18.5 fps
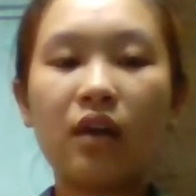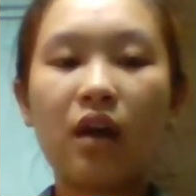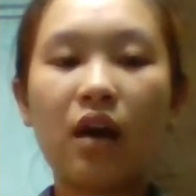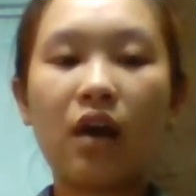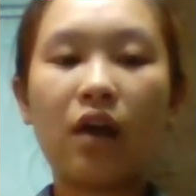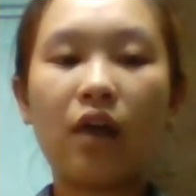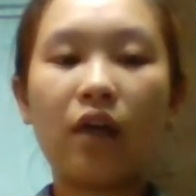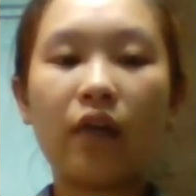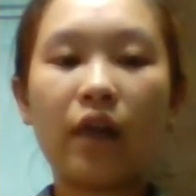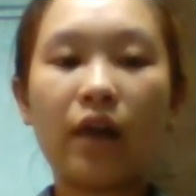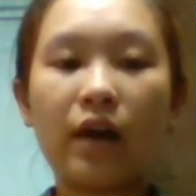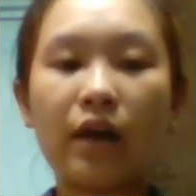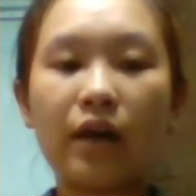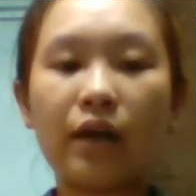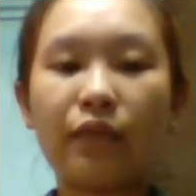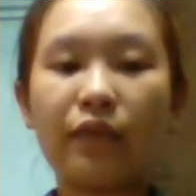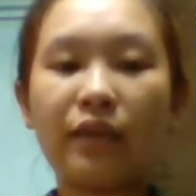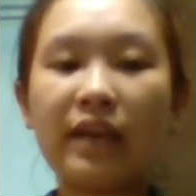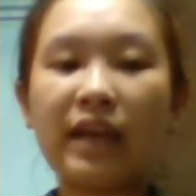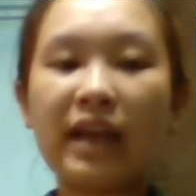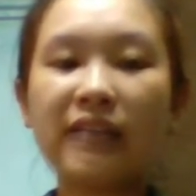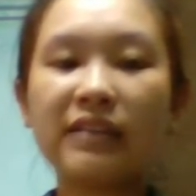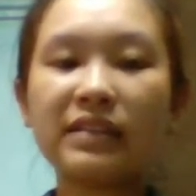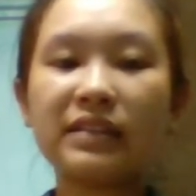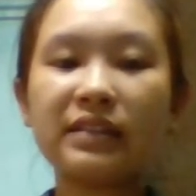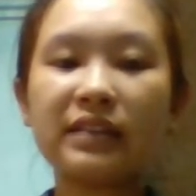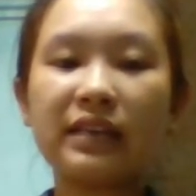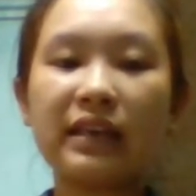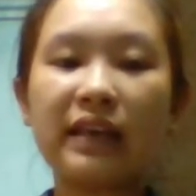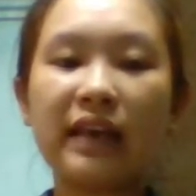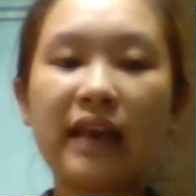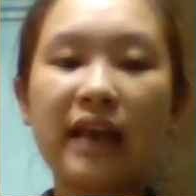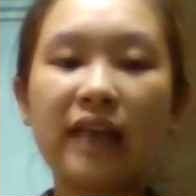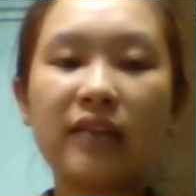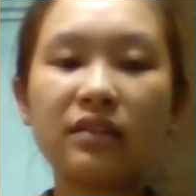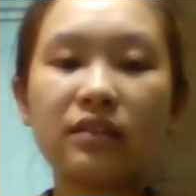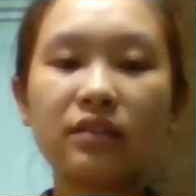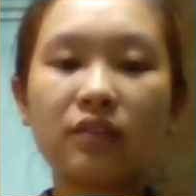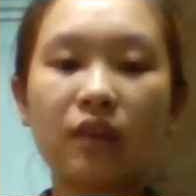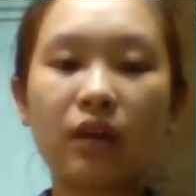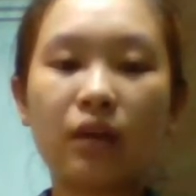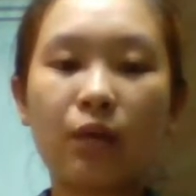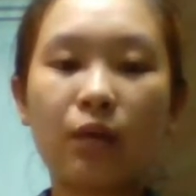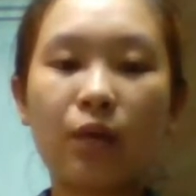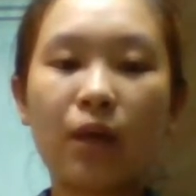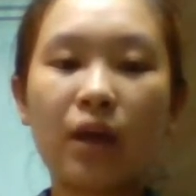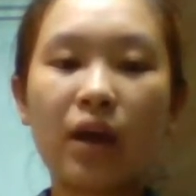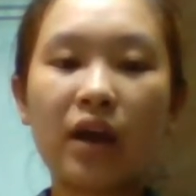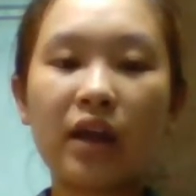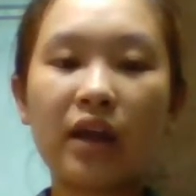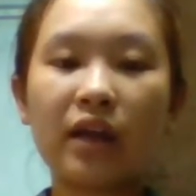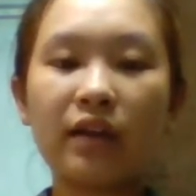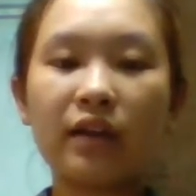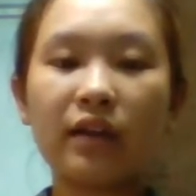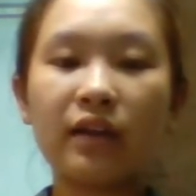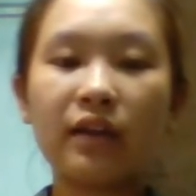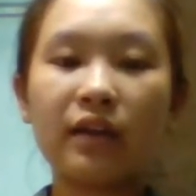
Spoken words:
or relaxing at a quiet